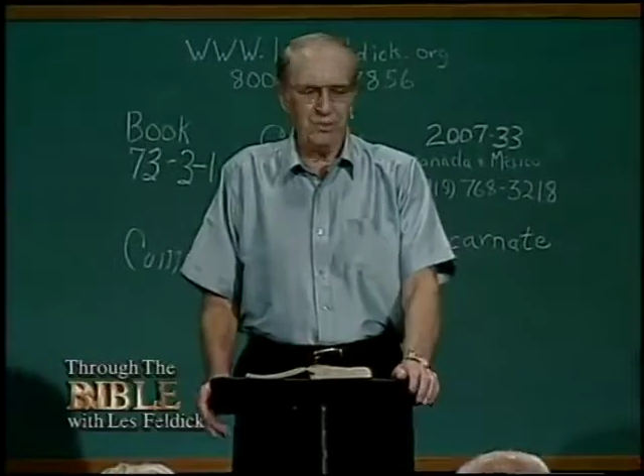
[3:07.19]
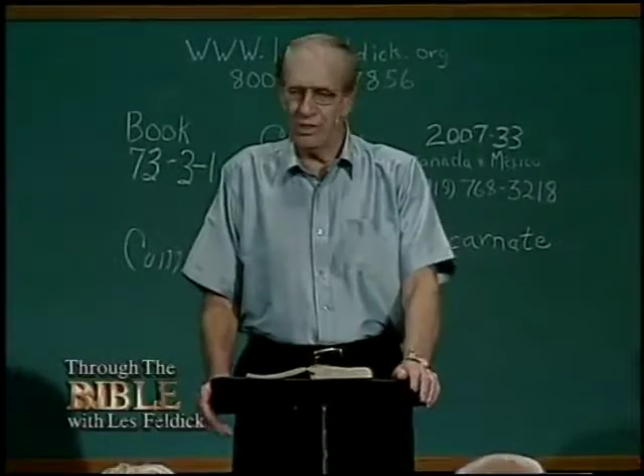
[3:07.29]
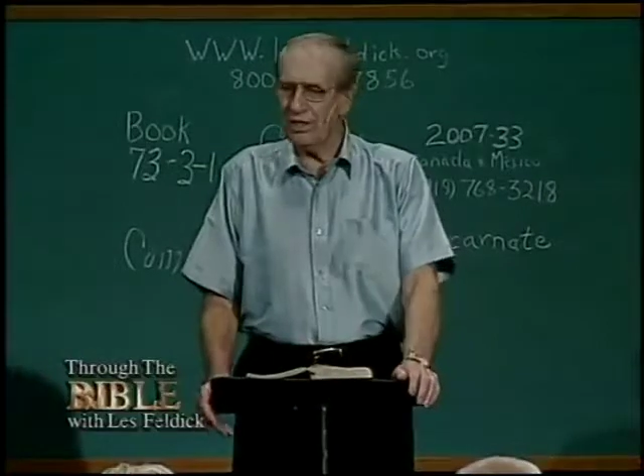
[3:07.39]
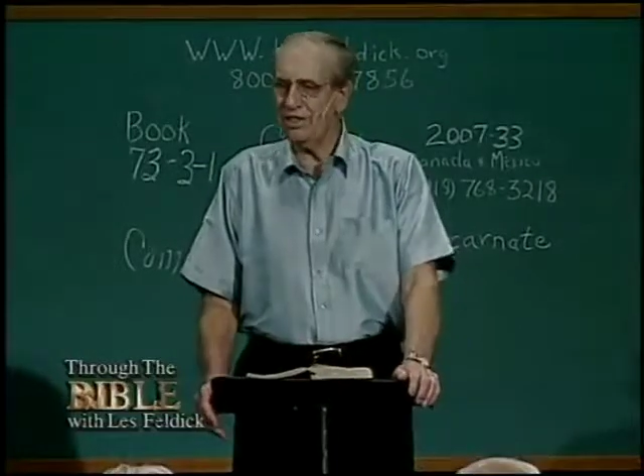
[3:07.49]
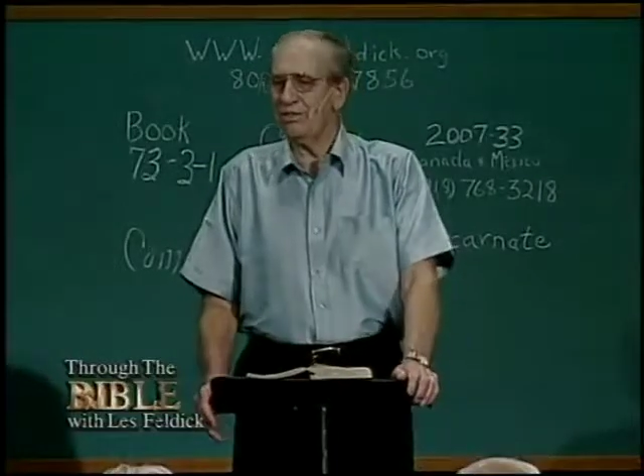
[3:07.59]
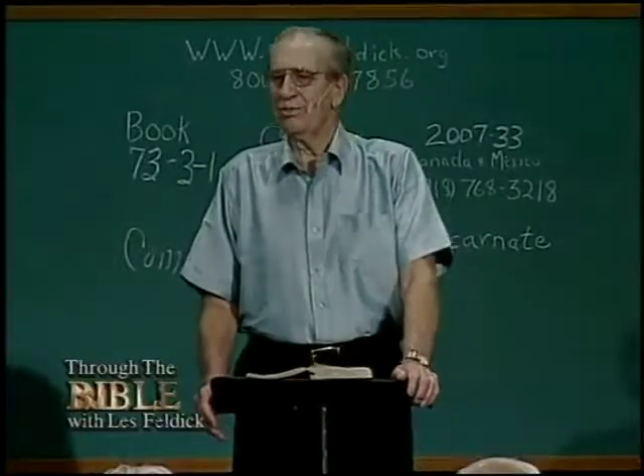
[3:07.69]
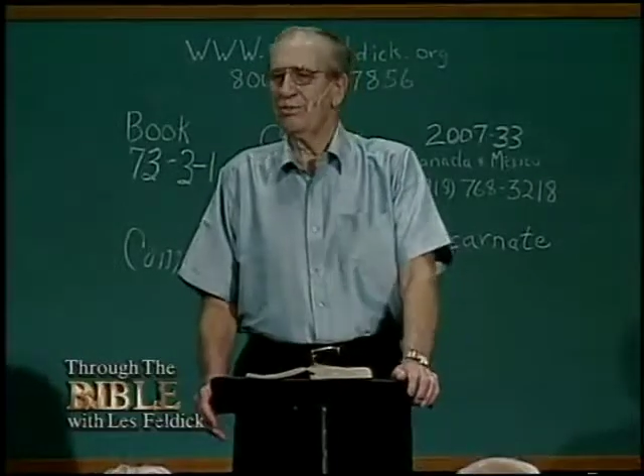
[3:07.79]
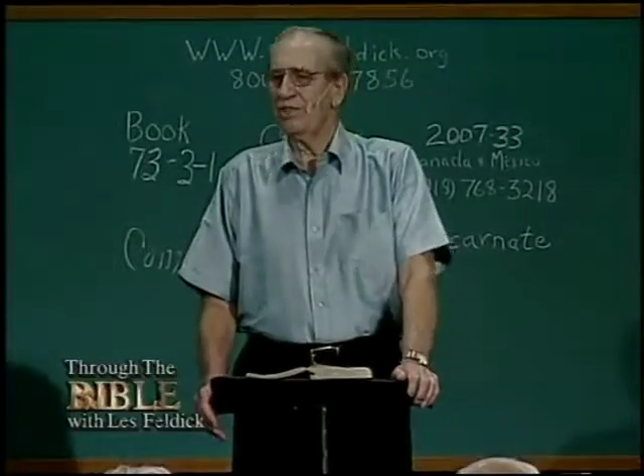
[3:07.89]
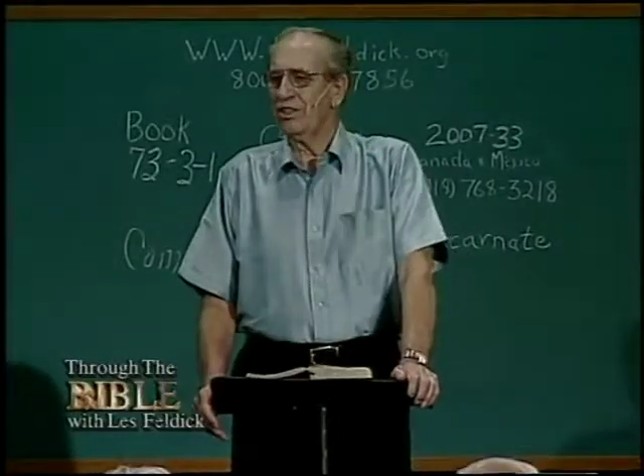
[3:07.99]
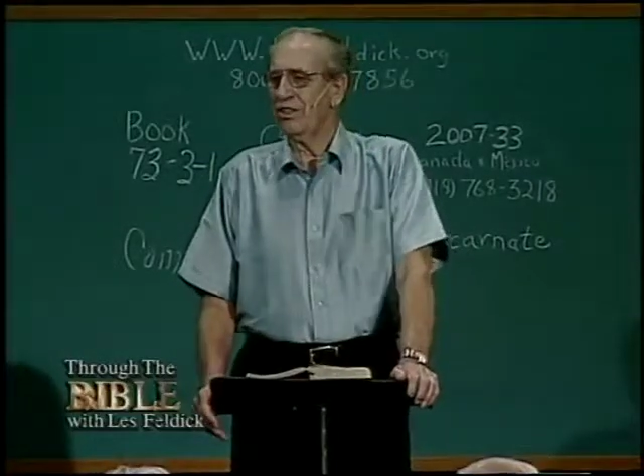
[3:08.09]
Peace
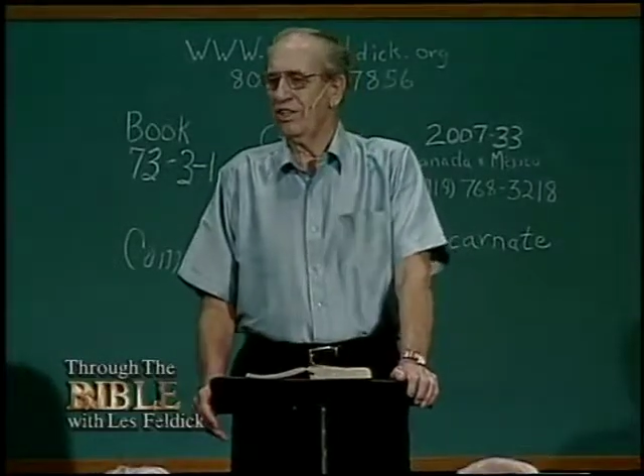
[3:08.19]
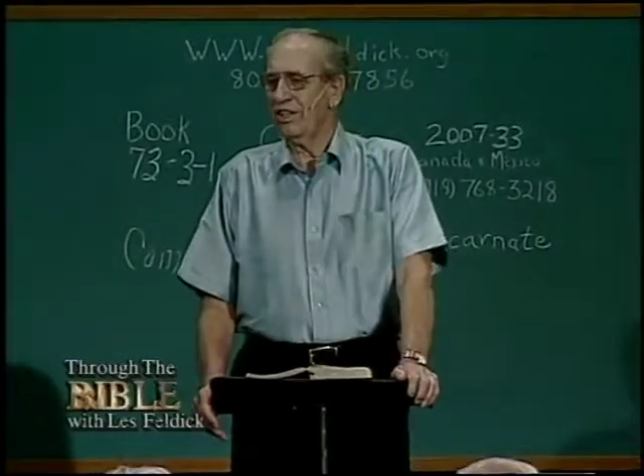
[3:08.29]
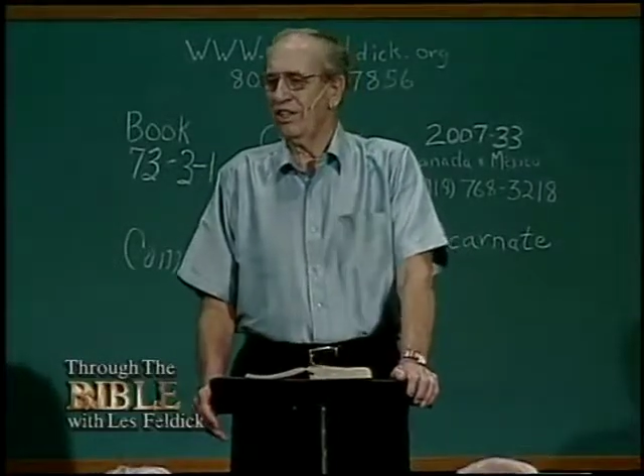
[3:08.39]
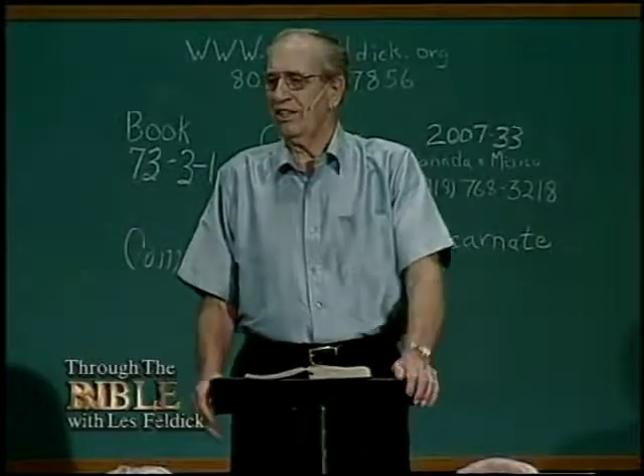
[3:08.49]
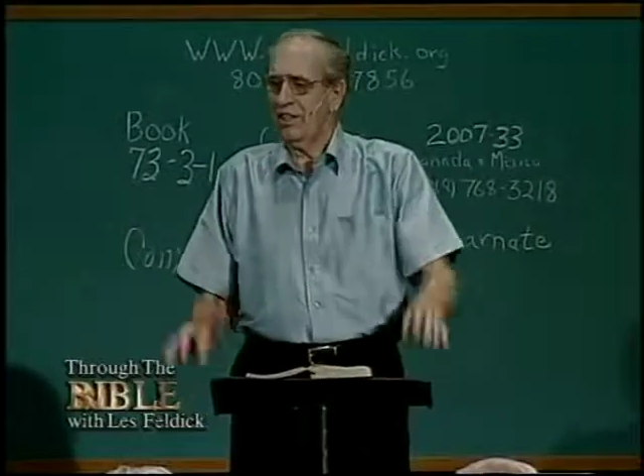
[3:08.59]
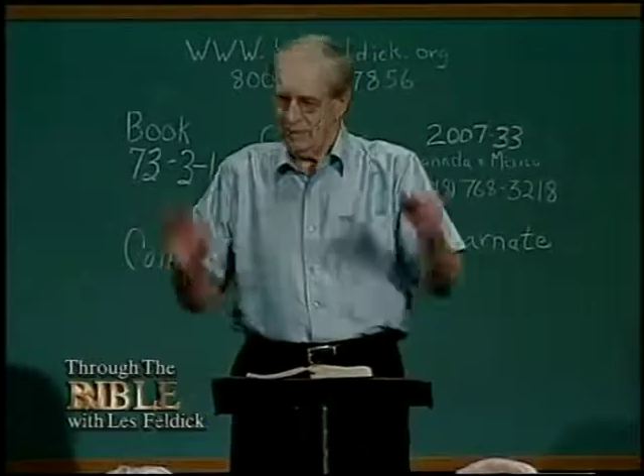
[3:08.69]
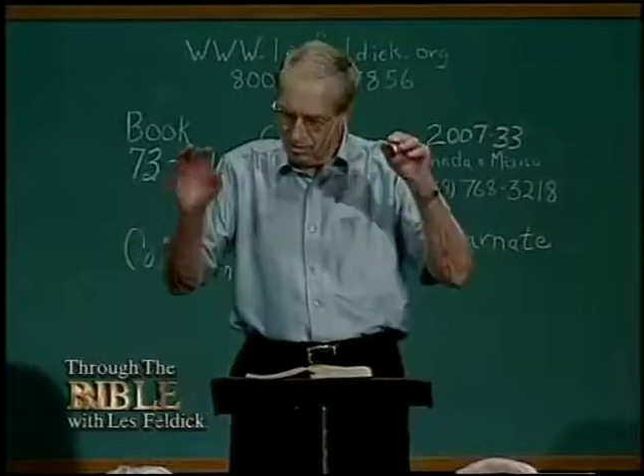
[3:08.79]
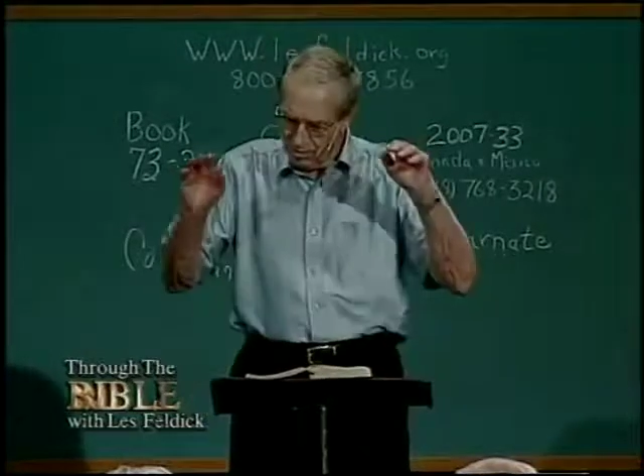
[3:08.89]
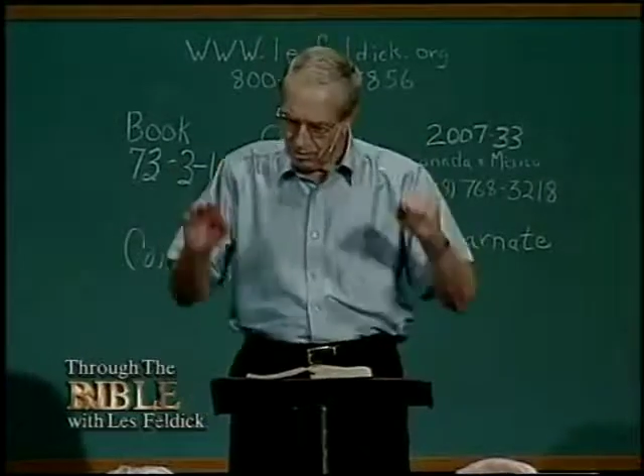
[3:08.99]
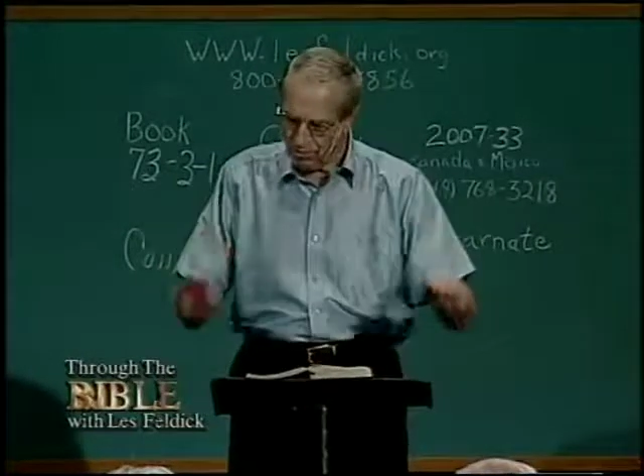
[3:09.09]
be still, and
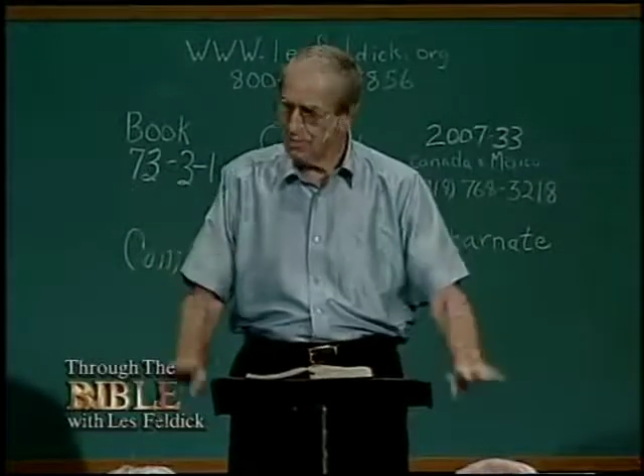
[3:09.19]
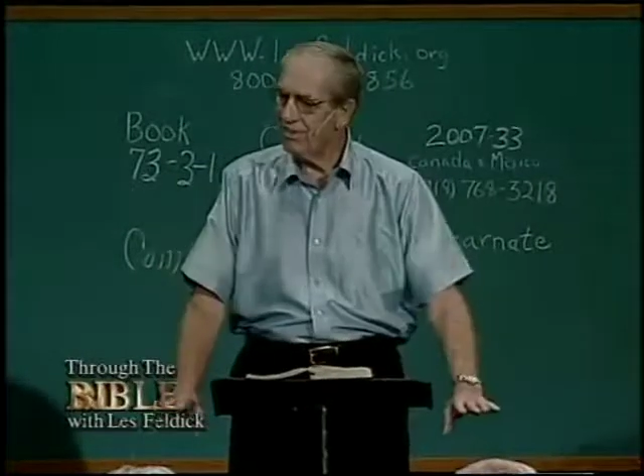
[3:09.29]
whoosh,